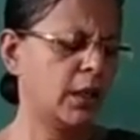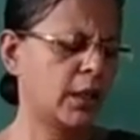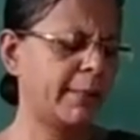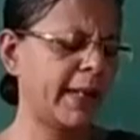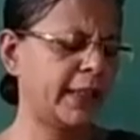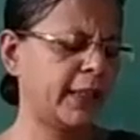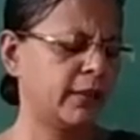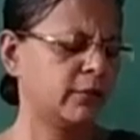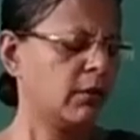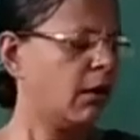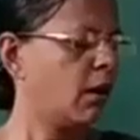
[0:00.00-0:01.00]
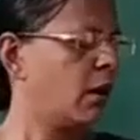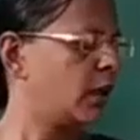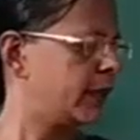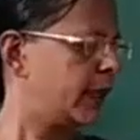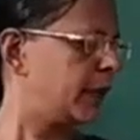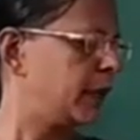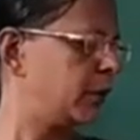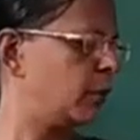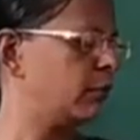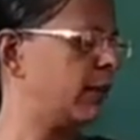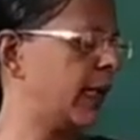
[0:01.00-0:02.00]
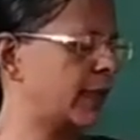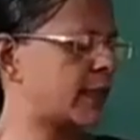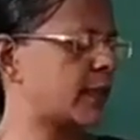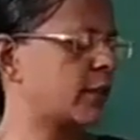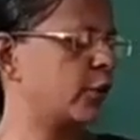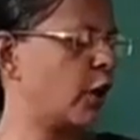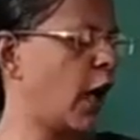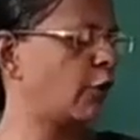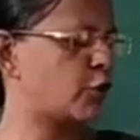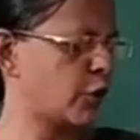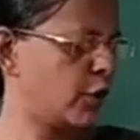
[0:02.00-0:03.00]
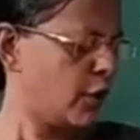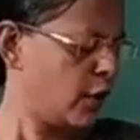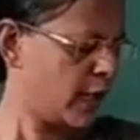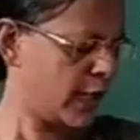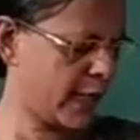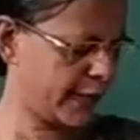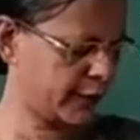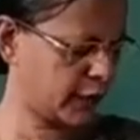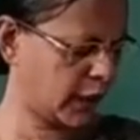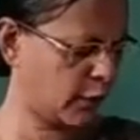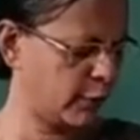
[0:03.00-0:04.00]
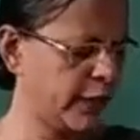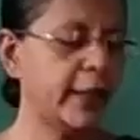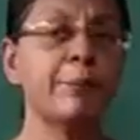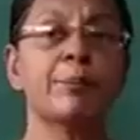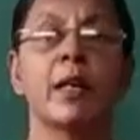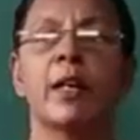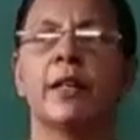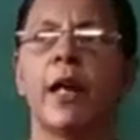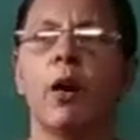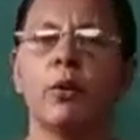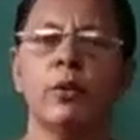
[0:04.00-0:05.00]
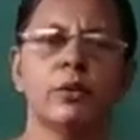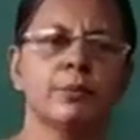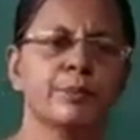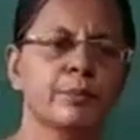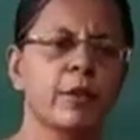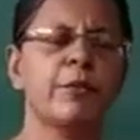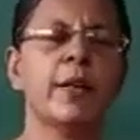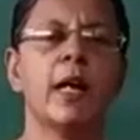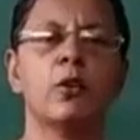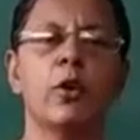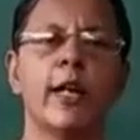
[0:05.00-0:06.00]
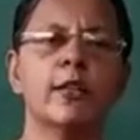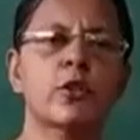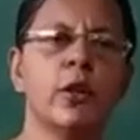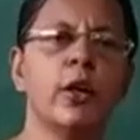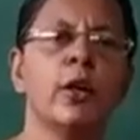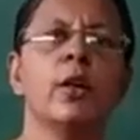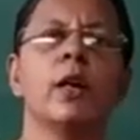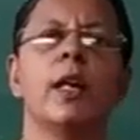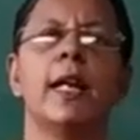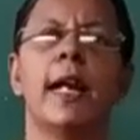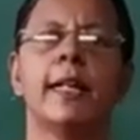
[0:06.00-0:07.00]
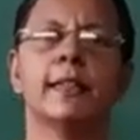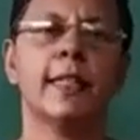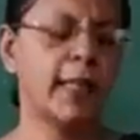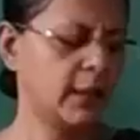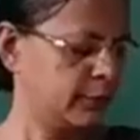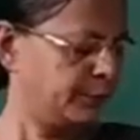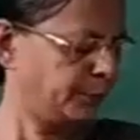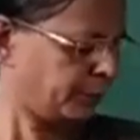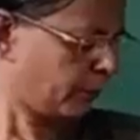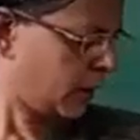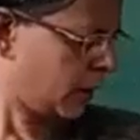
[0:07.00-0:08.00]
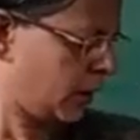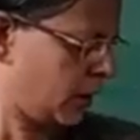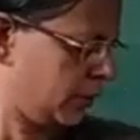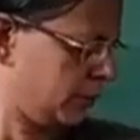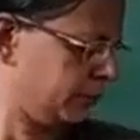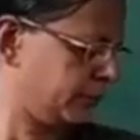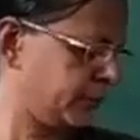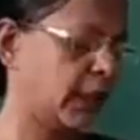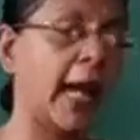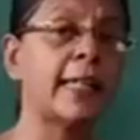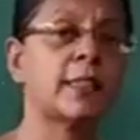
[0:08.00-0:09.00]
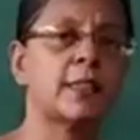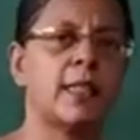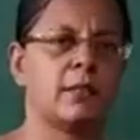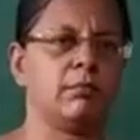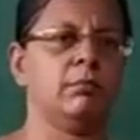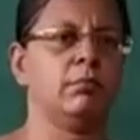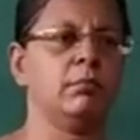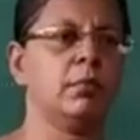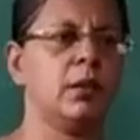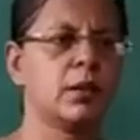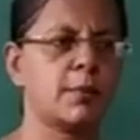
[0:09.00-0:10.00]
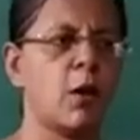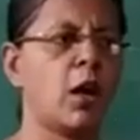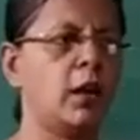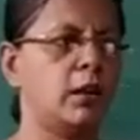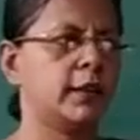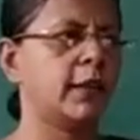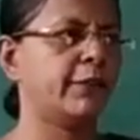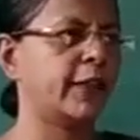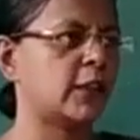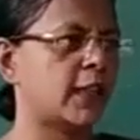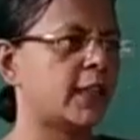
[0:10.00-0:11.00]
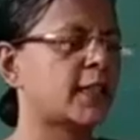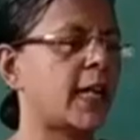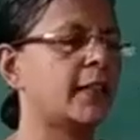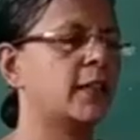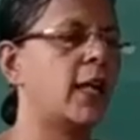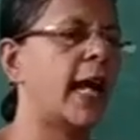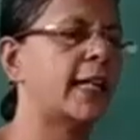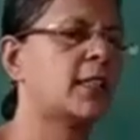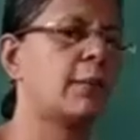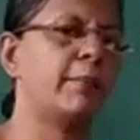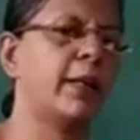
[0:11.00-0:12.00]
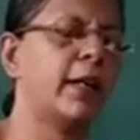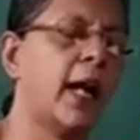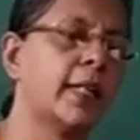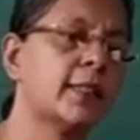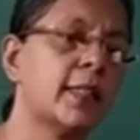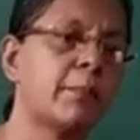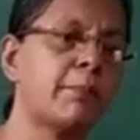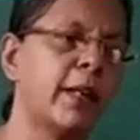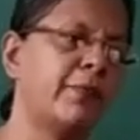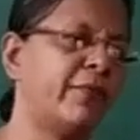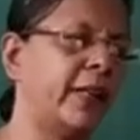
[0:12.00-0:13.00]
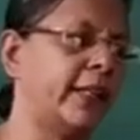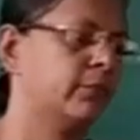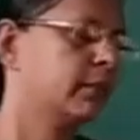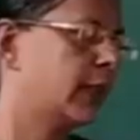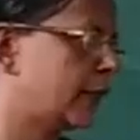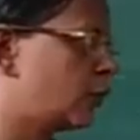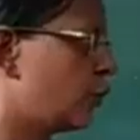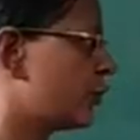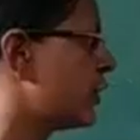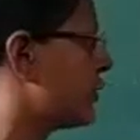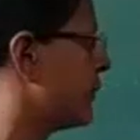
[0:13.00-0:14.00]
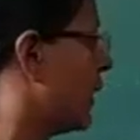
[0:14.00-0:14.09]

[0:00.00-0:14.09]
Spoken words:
remaining all the 1 words we have to learn thoroughly. Now, we are going to learn the answer, small definitions and answer briefly. That questions we